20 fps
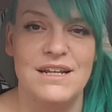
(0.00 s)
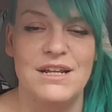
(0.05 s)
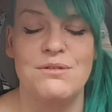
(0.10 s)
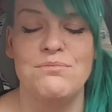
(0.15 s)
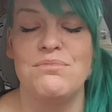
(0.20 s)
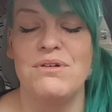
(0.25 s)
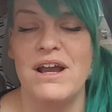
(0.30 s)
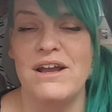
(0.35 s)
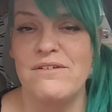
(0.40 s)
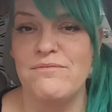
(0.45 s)
It
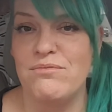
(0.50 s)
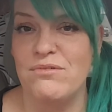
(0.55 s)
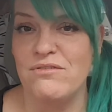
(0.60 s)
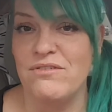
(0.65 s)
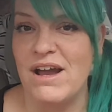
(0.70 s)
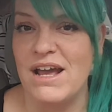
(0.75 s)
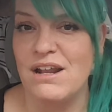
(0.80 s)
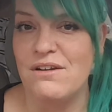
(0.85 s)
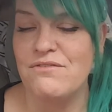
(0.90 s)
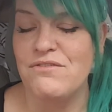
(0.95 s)
can
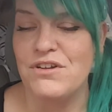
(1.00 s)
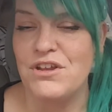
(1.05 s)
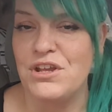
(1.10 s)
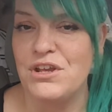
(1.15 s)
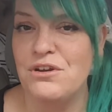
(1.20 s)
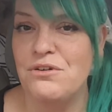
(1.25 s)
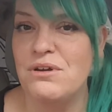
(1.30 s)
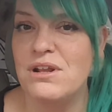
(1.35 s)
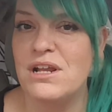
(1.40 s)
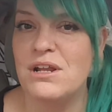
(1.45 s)
provide it for
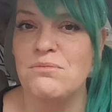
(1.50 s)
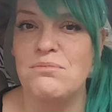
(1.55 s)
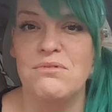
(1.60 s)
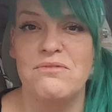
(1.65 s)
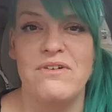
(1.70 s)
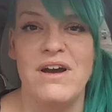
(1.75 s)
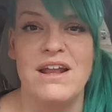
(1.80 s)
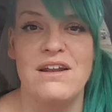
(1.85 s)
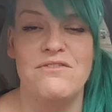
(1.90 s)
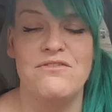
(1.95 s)
you, and it can
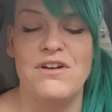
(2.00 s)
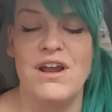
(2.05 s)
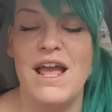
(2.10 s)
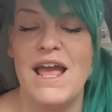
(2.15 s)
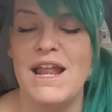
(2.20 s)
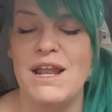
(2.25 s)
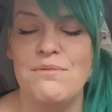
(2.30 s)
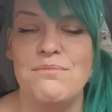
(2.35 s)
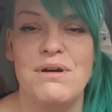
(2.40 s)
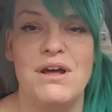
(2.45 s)
provide it for
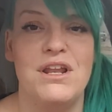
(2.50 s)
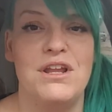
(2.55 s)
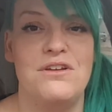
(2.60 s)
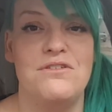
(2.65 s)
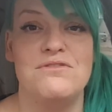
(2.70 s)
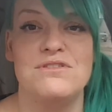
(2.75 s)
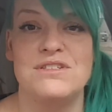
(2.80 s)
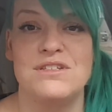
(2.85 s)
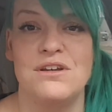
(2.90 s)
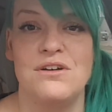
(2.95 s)
anybody
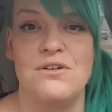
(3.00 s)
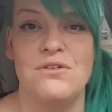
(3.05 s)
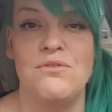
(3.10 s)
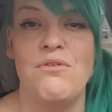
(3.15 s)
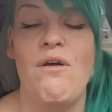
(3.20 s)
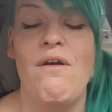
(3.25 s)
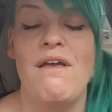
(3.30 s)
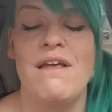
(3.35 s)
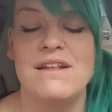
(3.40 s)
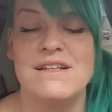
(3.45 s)
who
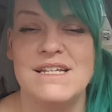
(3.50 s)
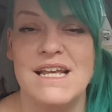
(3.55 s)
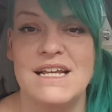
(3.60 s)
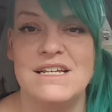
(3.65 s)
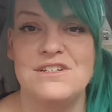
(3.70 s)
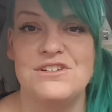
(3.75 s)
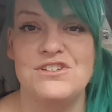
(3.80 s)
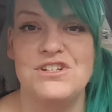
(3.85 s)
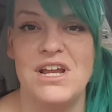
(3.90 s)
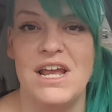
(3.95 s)
so
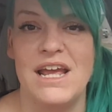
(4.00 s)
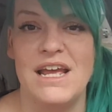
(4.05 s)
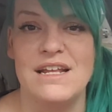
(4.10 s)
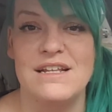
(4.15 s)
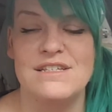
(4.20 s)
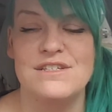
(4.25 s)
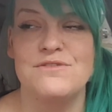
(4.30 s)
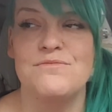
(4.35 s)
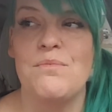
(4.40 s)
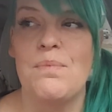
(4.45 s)
takes a
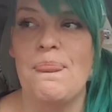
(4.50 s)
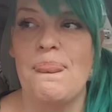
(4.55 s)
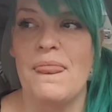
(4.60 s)
chance